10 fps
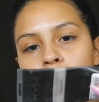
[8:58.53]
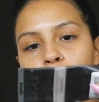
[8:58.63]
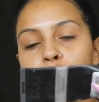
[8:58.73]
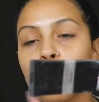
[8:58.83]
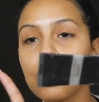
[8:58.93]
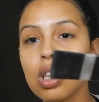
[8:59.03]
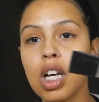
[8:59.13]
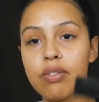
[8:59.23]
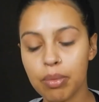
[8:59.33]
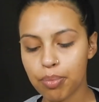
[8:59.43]
photo
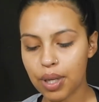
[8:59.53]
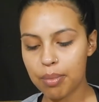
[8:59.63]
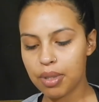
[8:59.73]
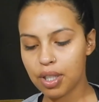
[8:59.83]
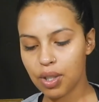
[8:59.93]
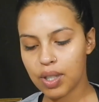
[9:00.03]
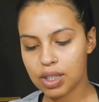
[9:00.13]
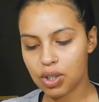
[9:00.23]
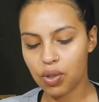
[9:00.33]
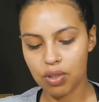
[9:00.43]
loving primer. You guys
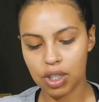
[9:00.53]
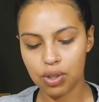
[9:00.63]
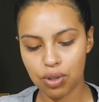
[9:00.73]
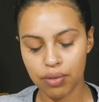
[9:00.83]
know I used to